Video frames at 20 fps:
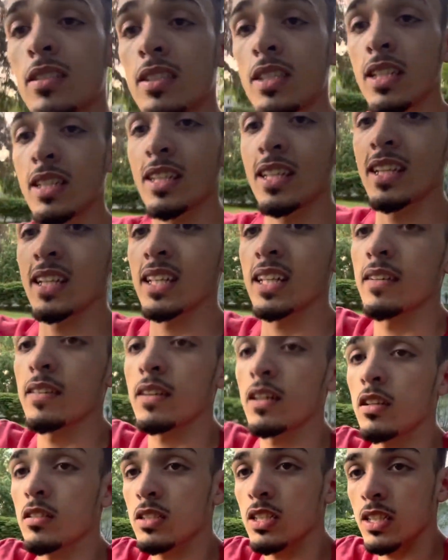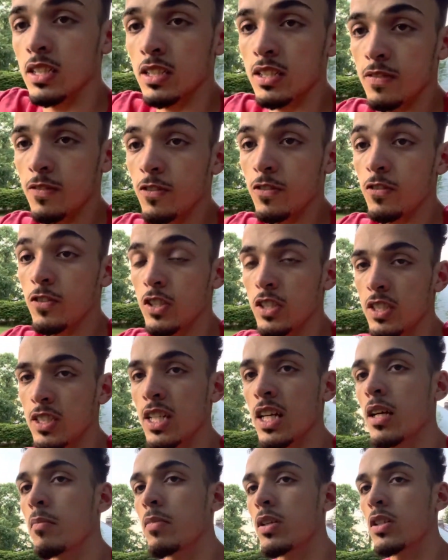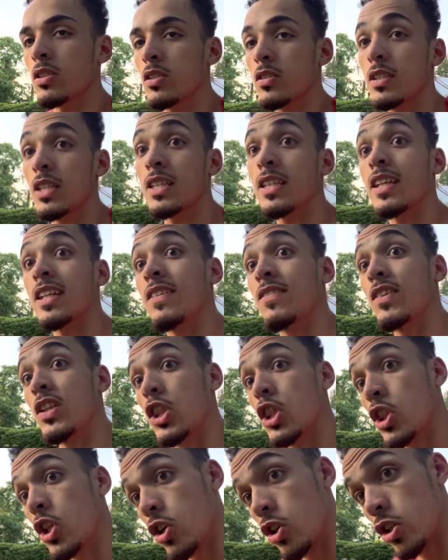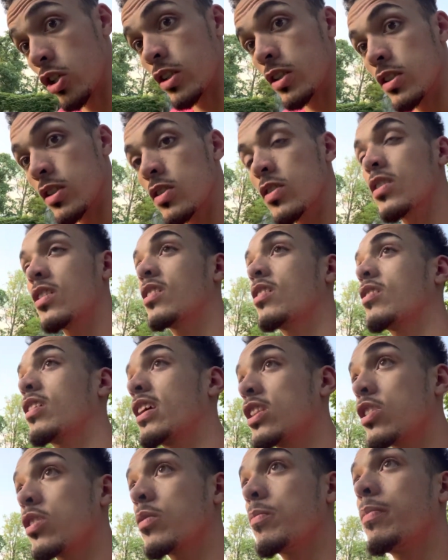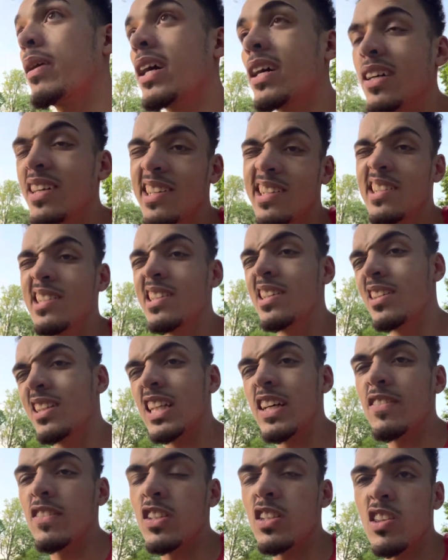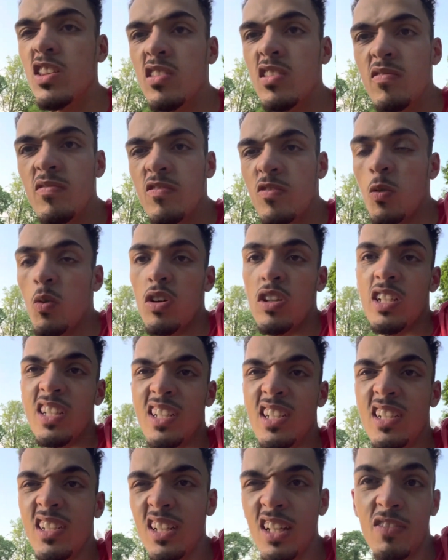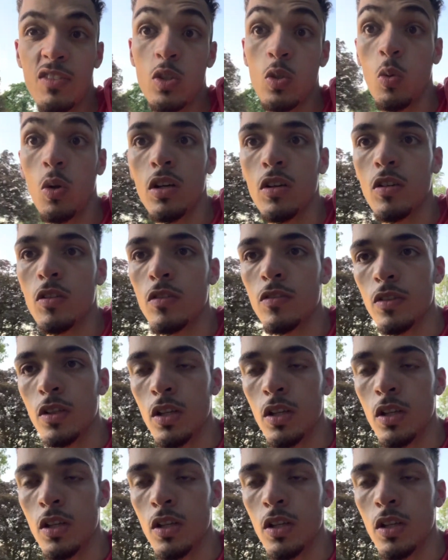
take the 11, I'll take this, for the second bus, I'll take the 11.30. So then I'll get there by 11.40, 11.12.